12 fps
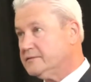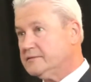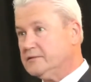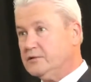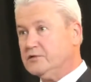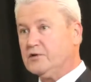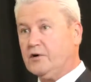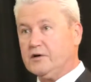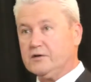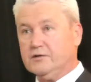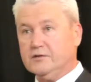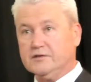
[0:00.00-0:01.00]
news
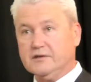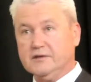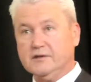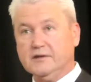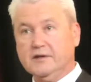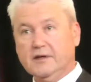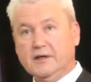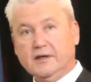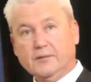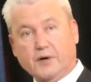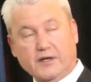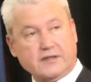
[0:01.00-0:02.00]
articles and the
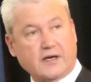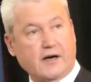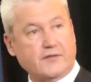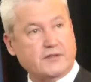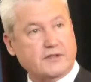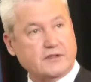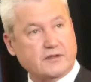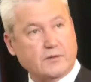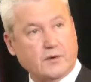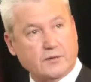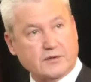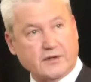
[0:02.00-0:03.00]
press conferences of
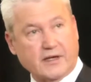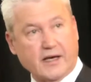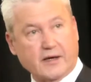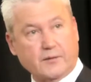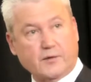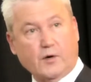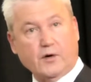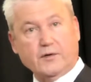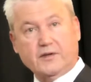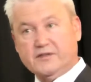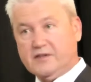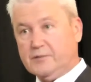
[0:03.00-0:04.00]
what was going to call
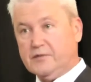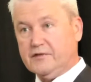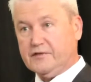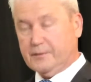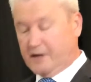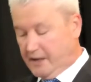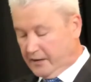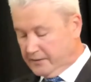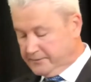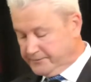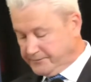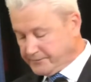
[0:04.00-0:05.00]
it summer from
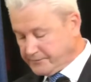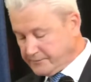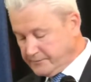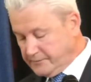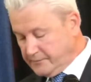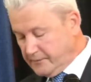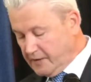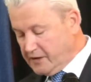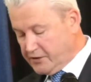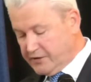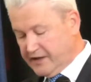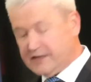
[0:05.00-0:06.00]
hell.
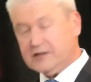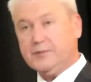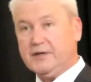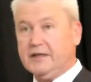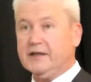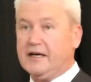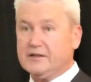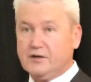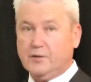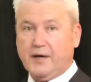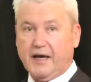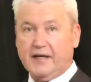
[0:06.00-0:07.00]
Turned out to be not
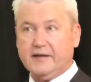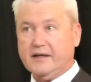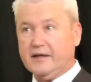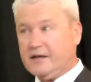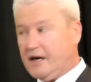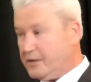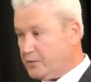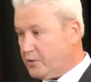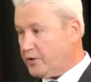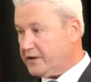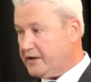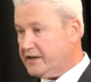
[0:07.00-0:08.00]
so bad, and they kind of
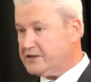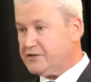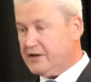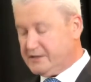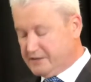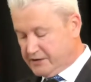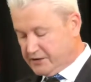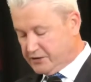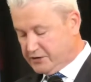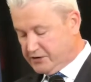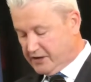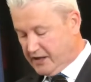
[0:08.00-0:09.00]
organized. Transit did a
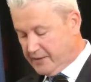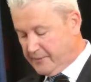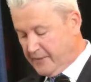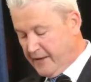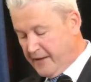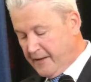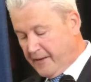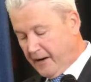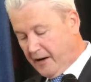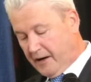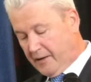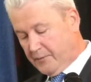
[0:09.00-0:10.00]
good job
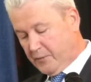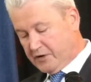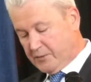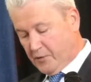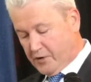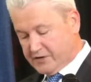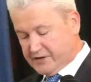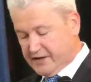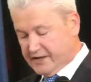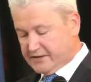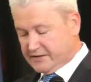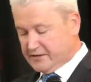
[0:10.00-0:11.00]
um, with the Morris and
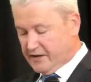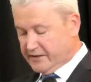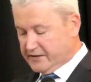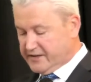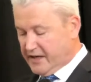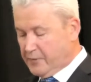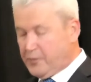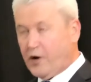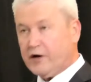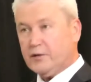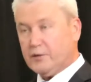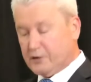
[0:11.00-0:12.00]
Essex line. The town
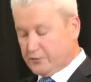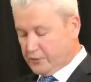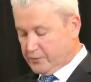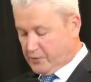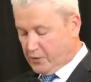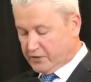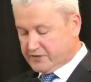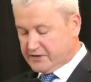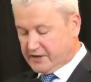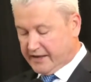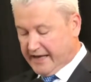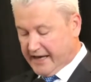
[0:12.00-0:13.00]
partnered with a group called
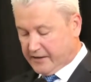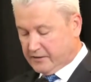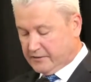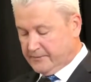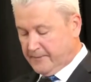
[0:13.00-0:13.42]
Skedaddle,